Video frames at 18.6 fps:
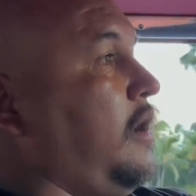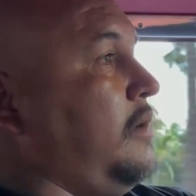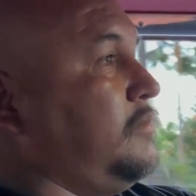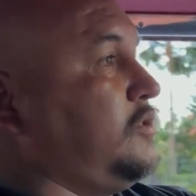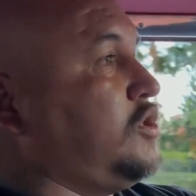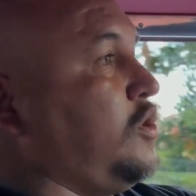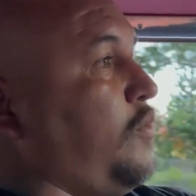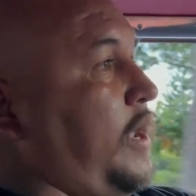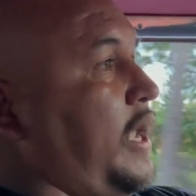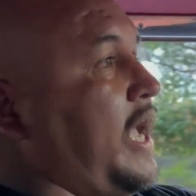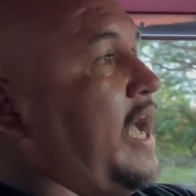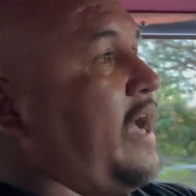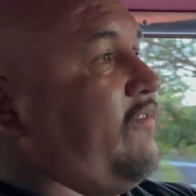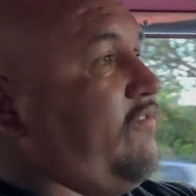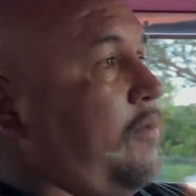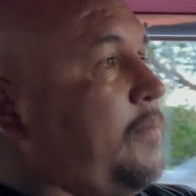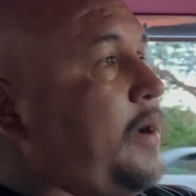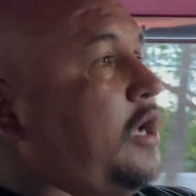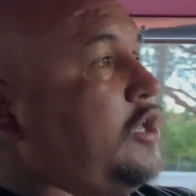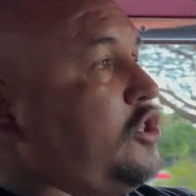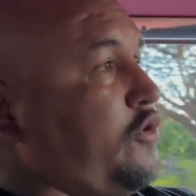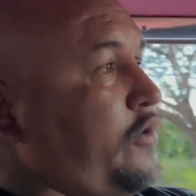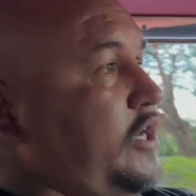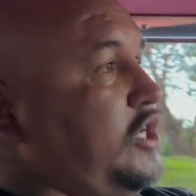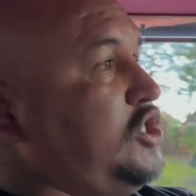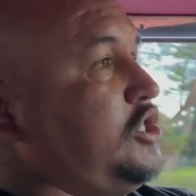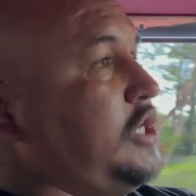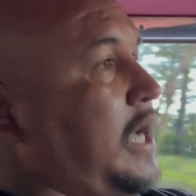So we have about
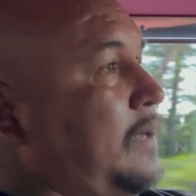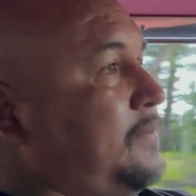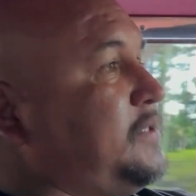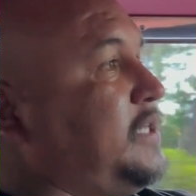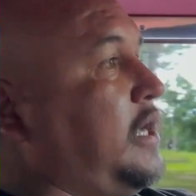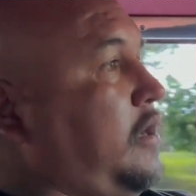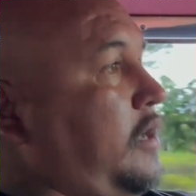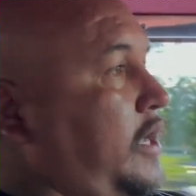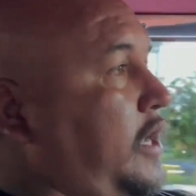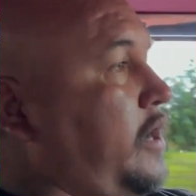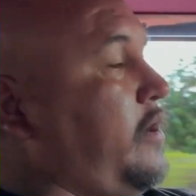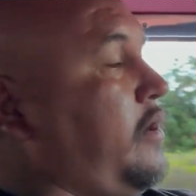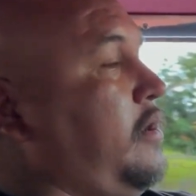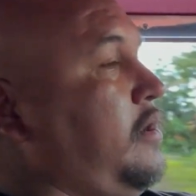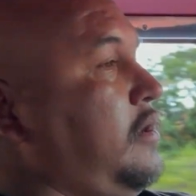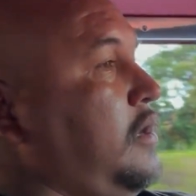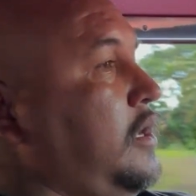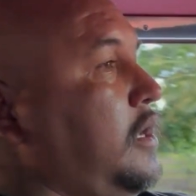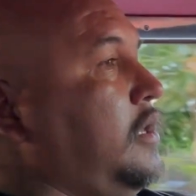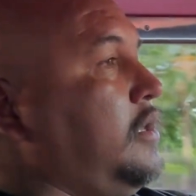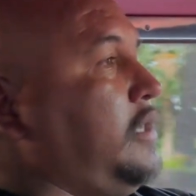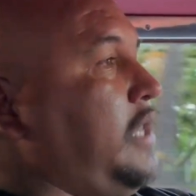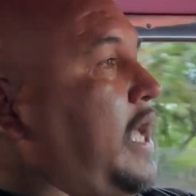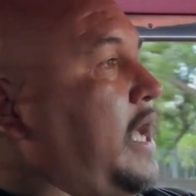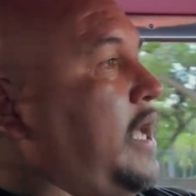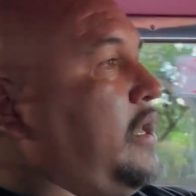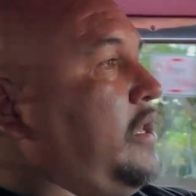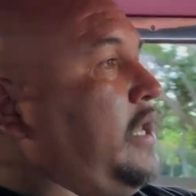3 shops out here
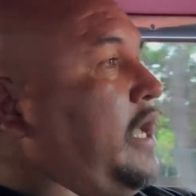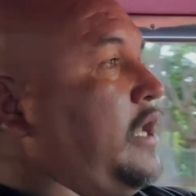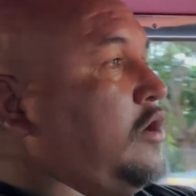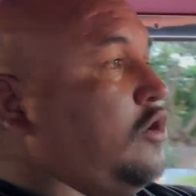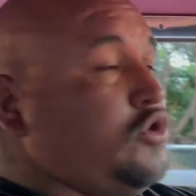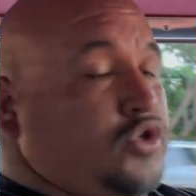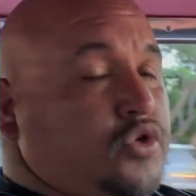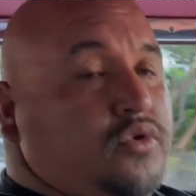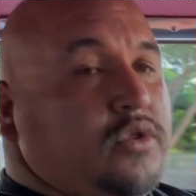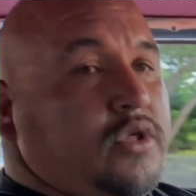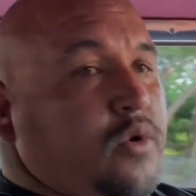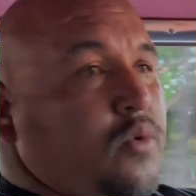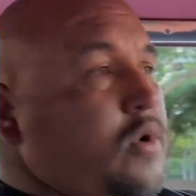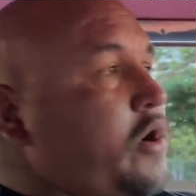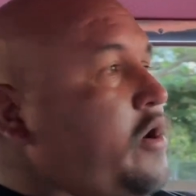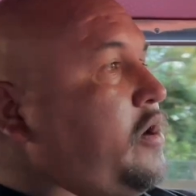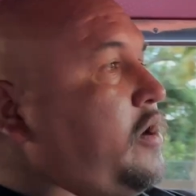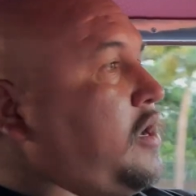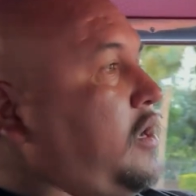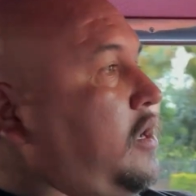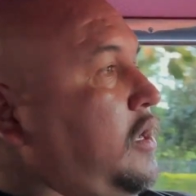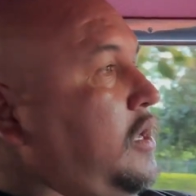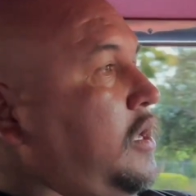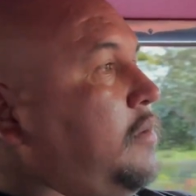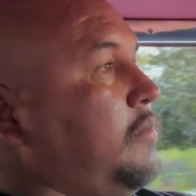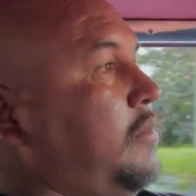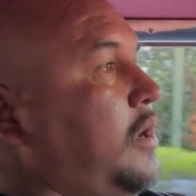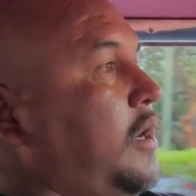that'll do the work,
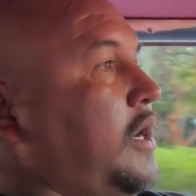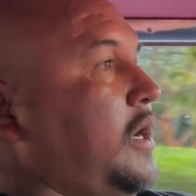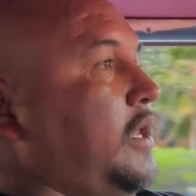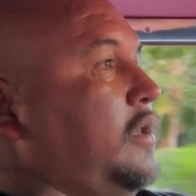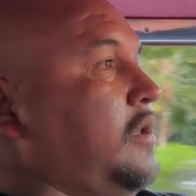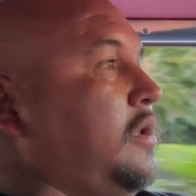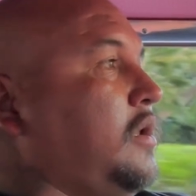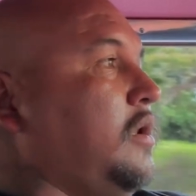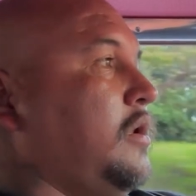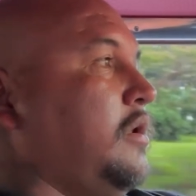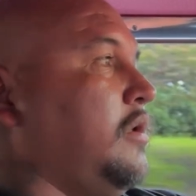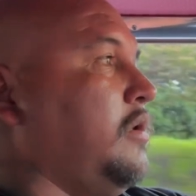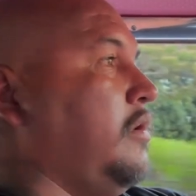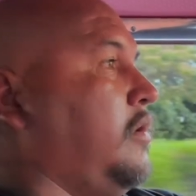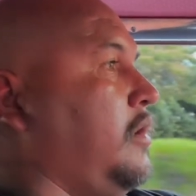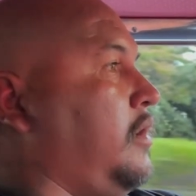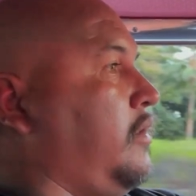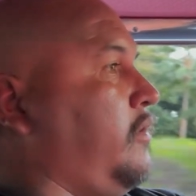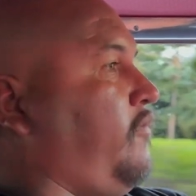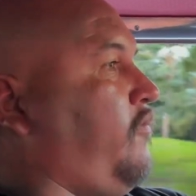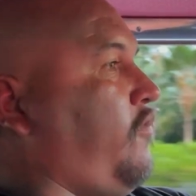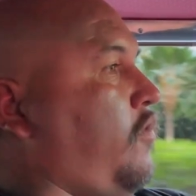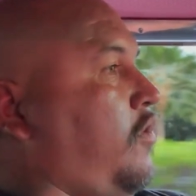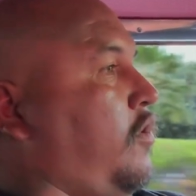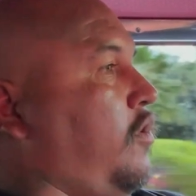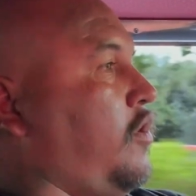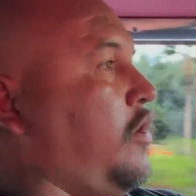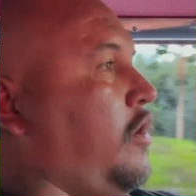but
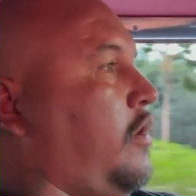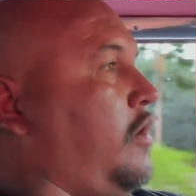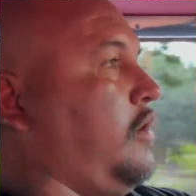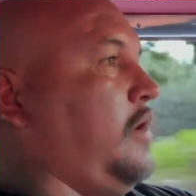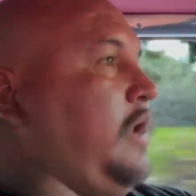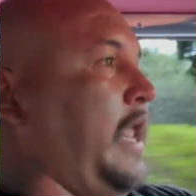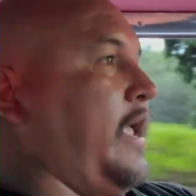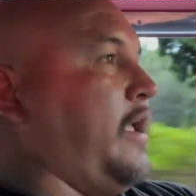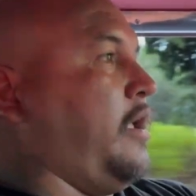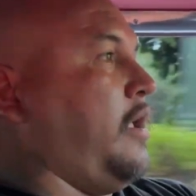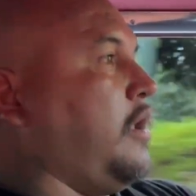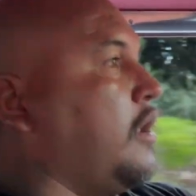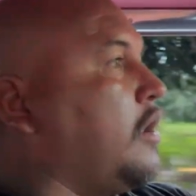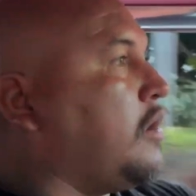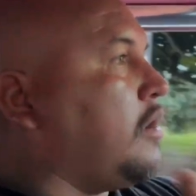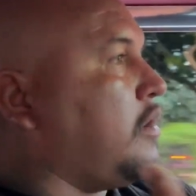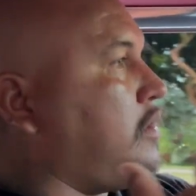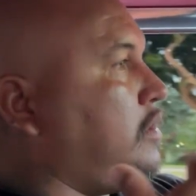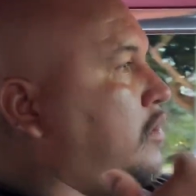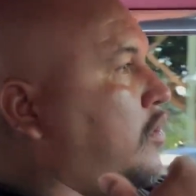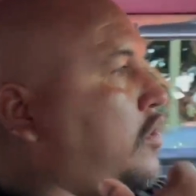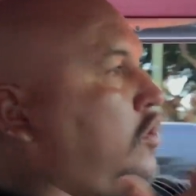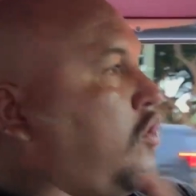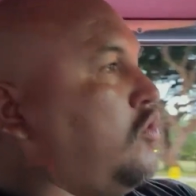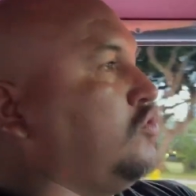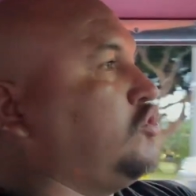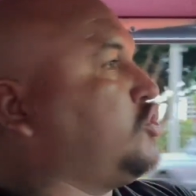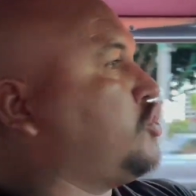for like
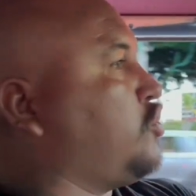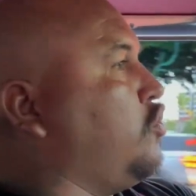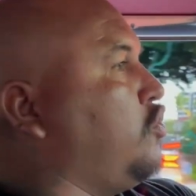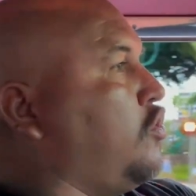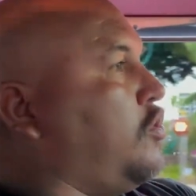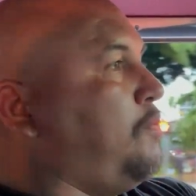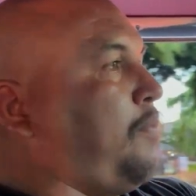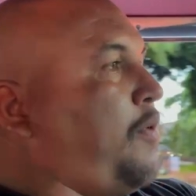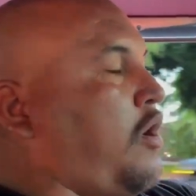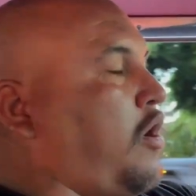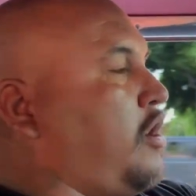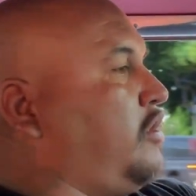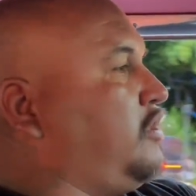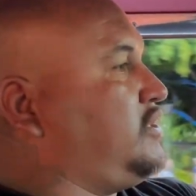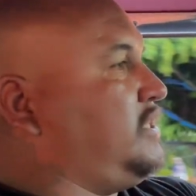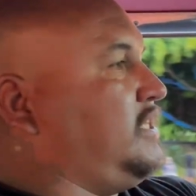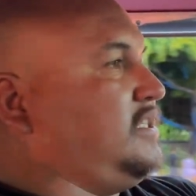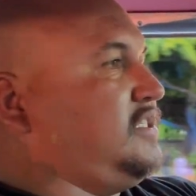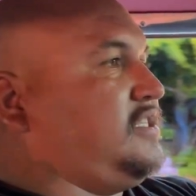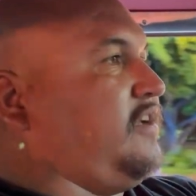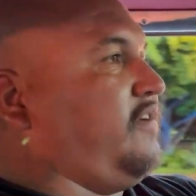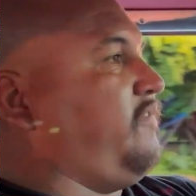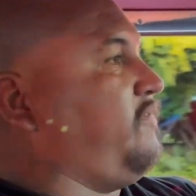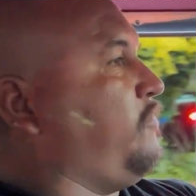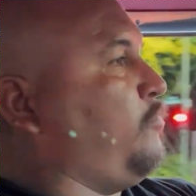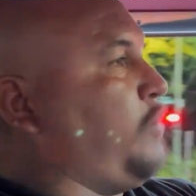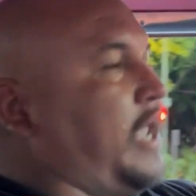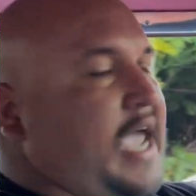old school parts and stuff,
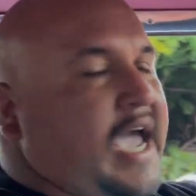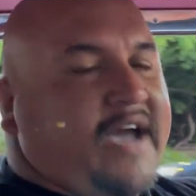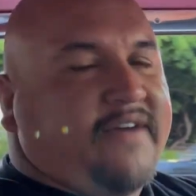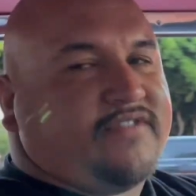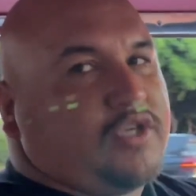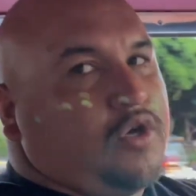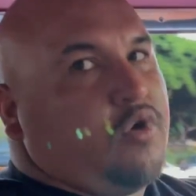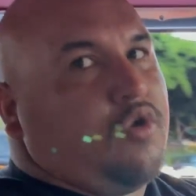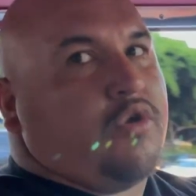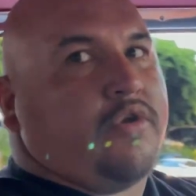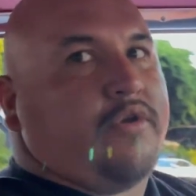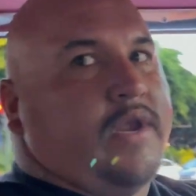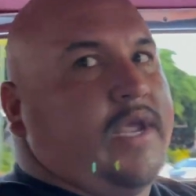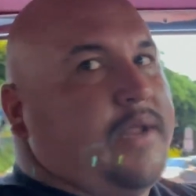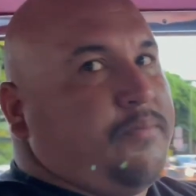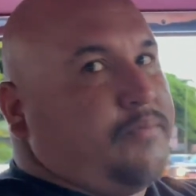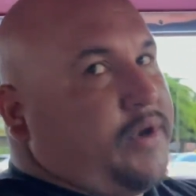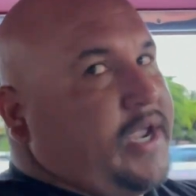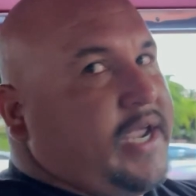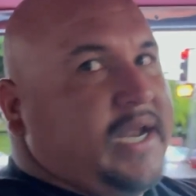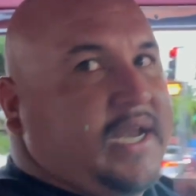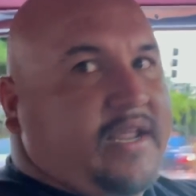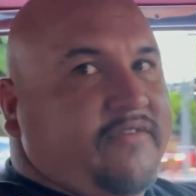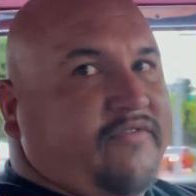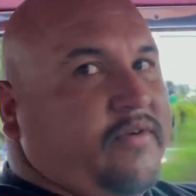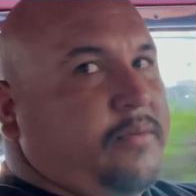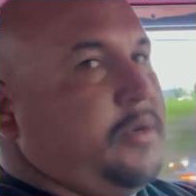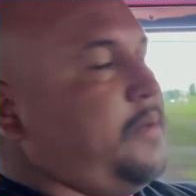we have to order it and bring it
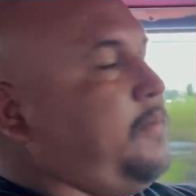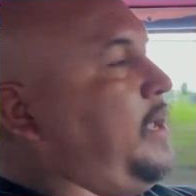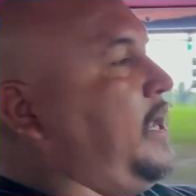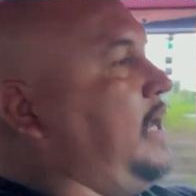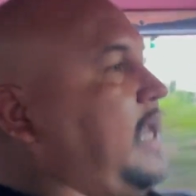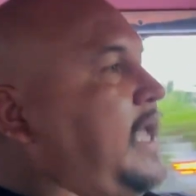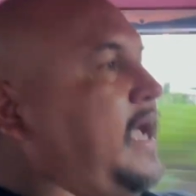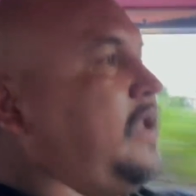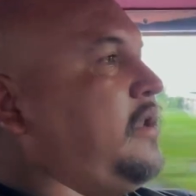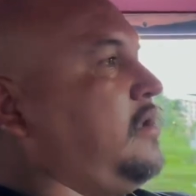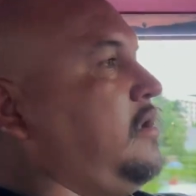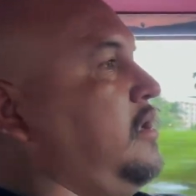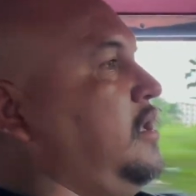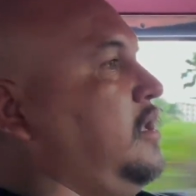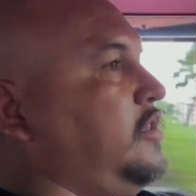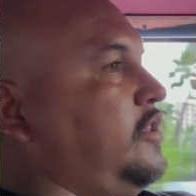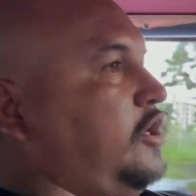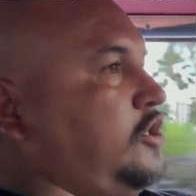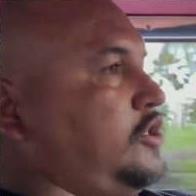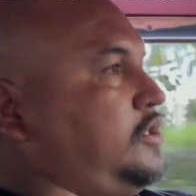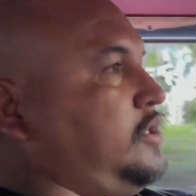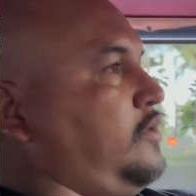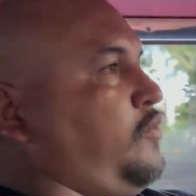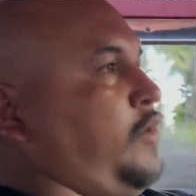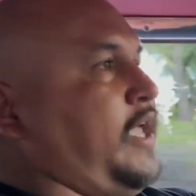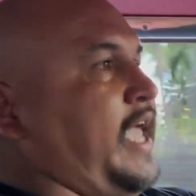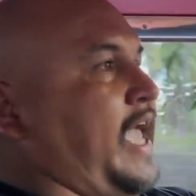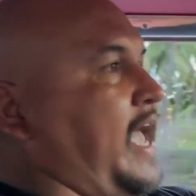in from the mainland.
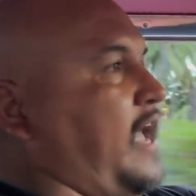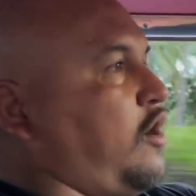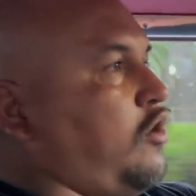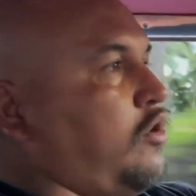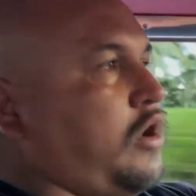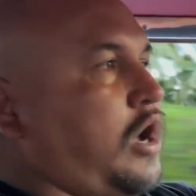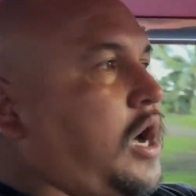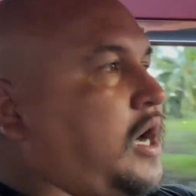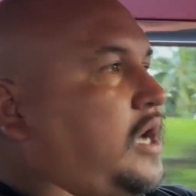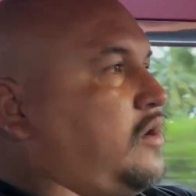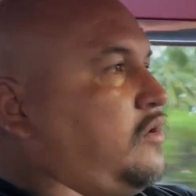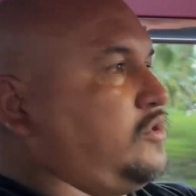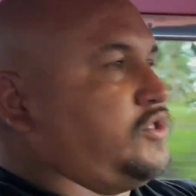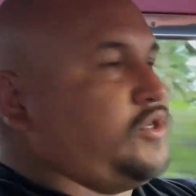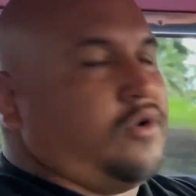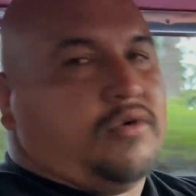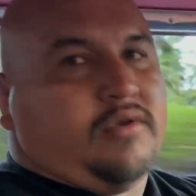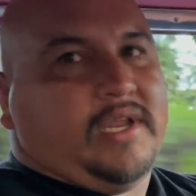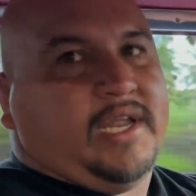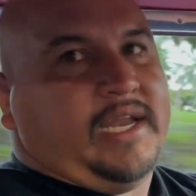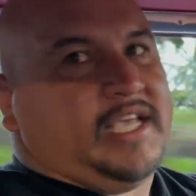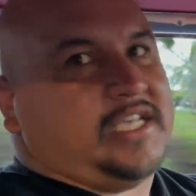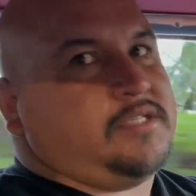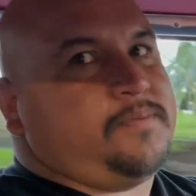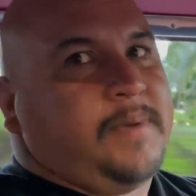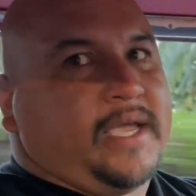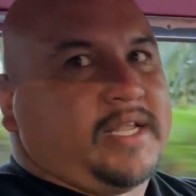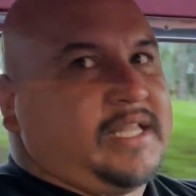We can't go to AutoZone and
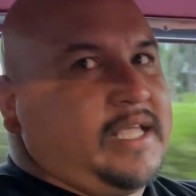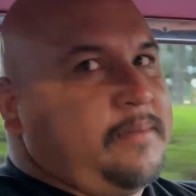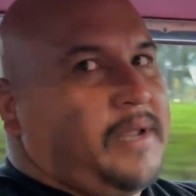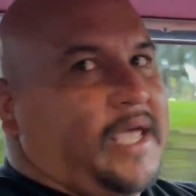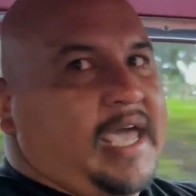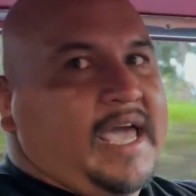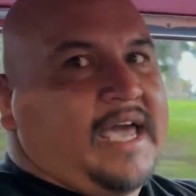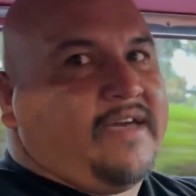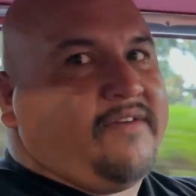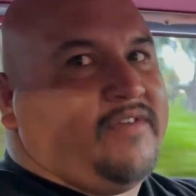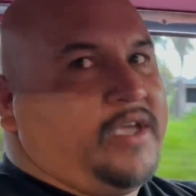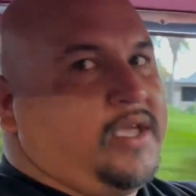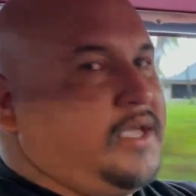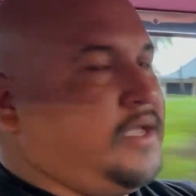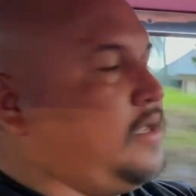expect them to have it.